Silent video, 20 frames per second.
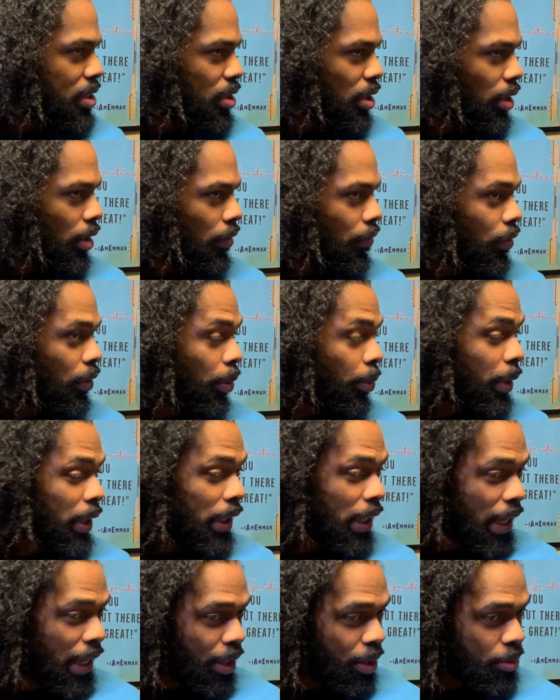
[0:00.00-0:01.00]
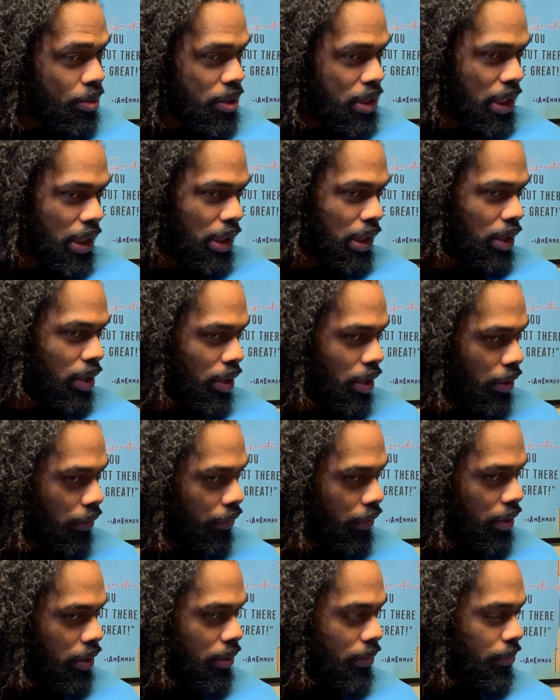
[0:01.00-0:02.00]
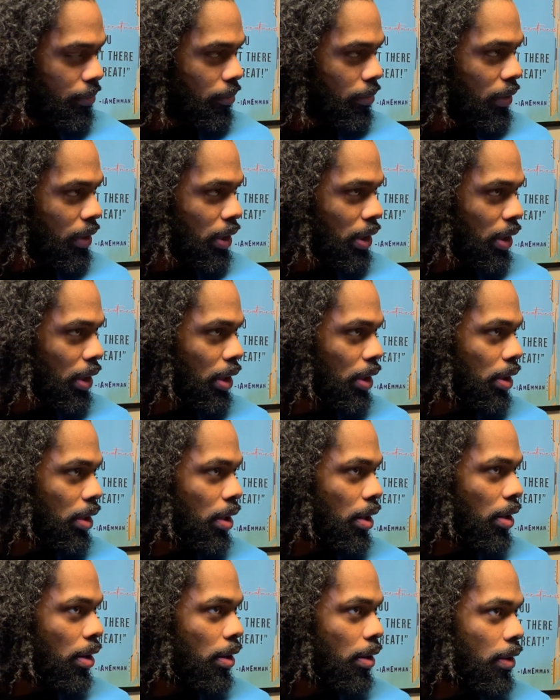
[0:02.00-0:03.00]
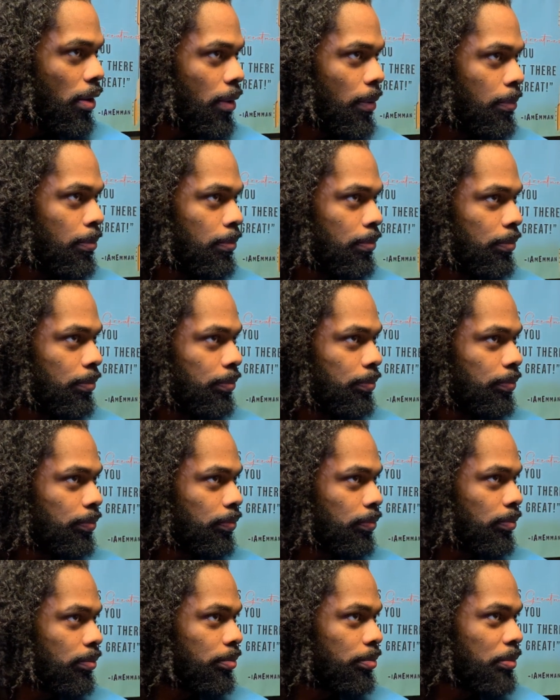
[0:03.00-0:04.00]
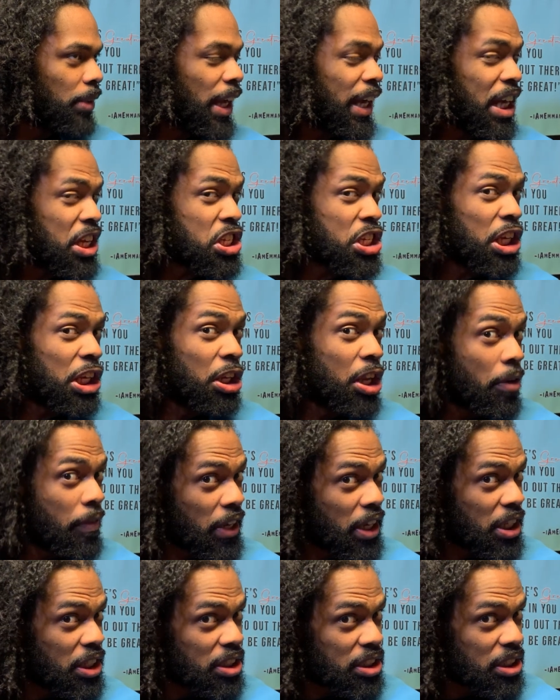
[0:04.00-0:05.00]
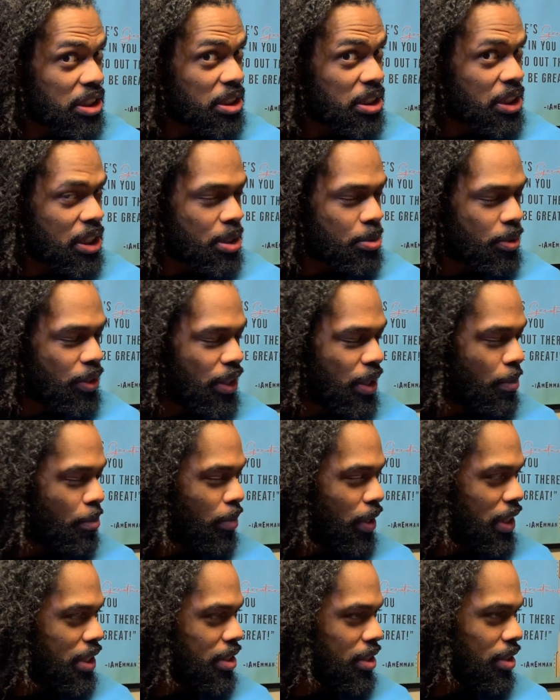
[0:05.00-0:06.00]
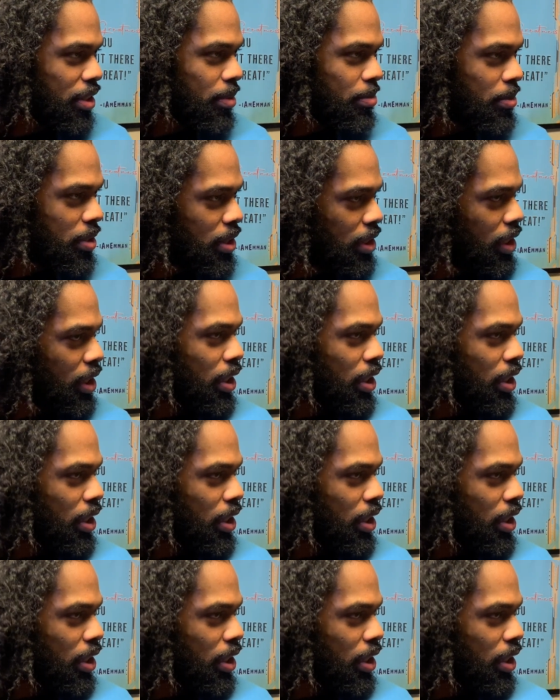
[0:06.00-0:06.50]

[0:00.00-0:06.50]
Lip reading: of growing it out, taking care of it, I guess loving it, that's where the embrace comes.